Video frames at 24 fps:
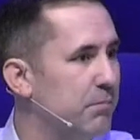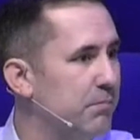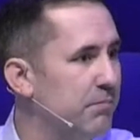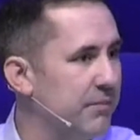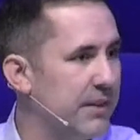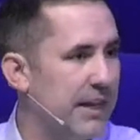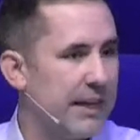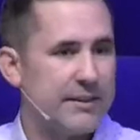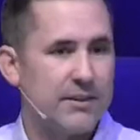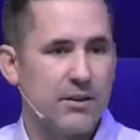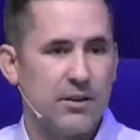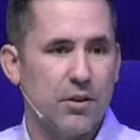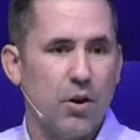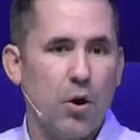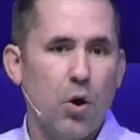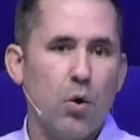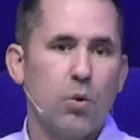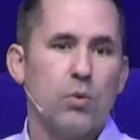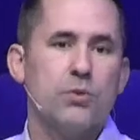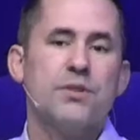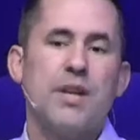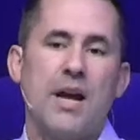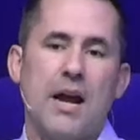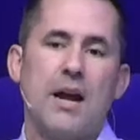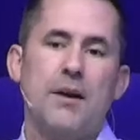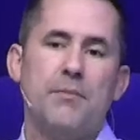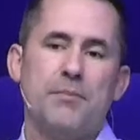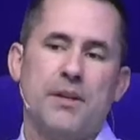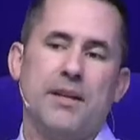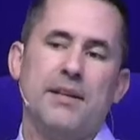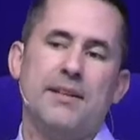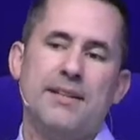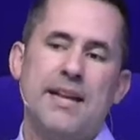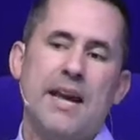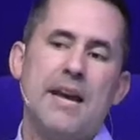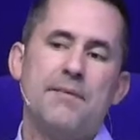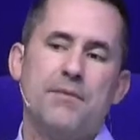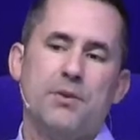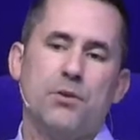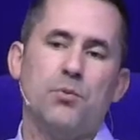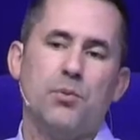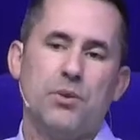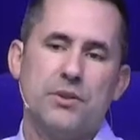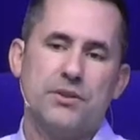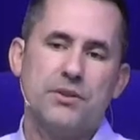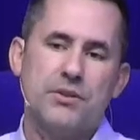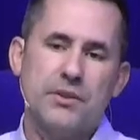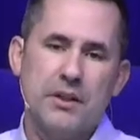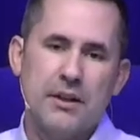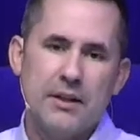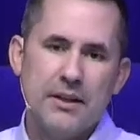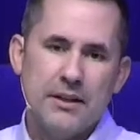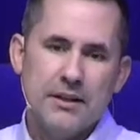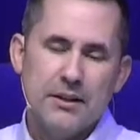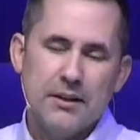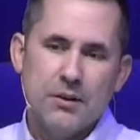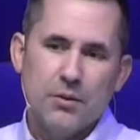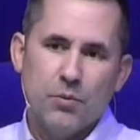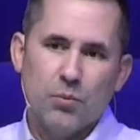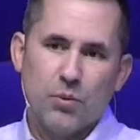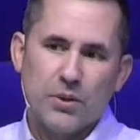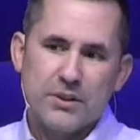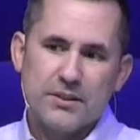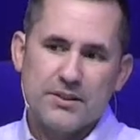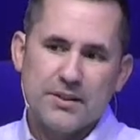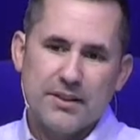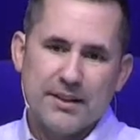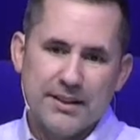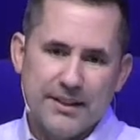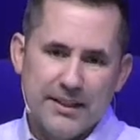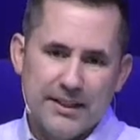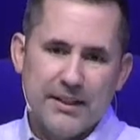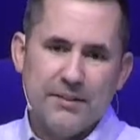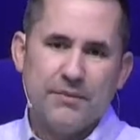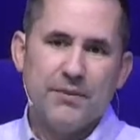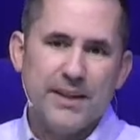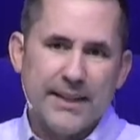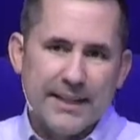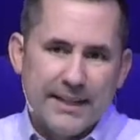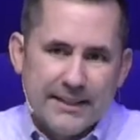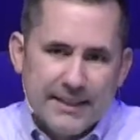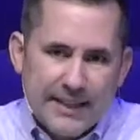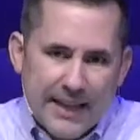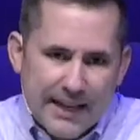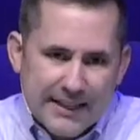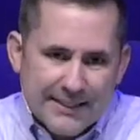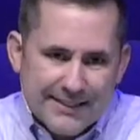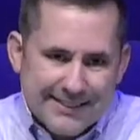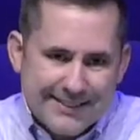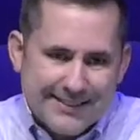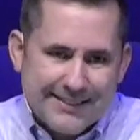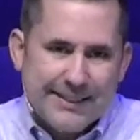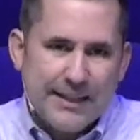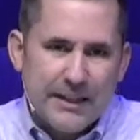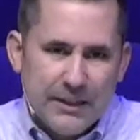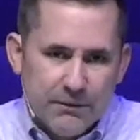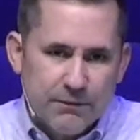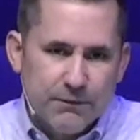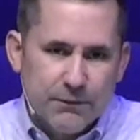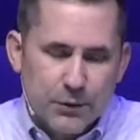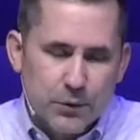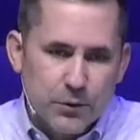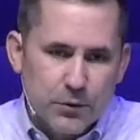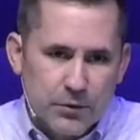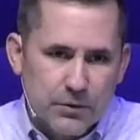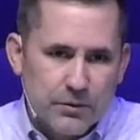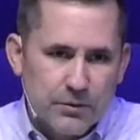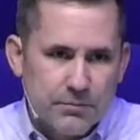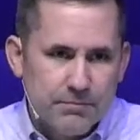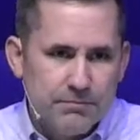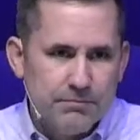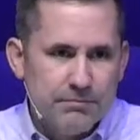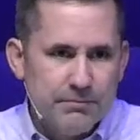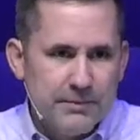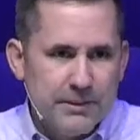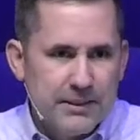that the whole time that David was living in that sinful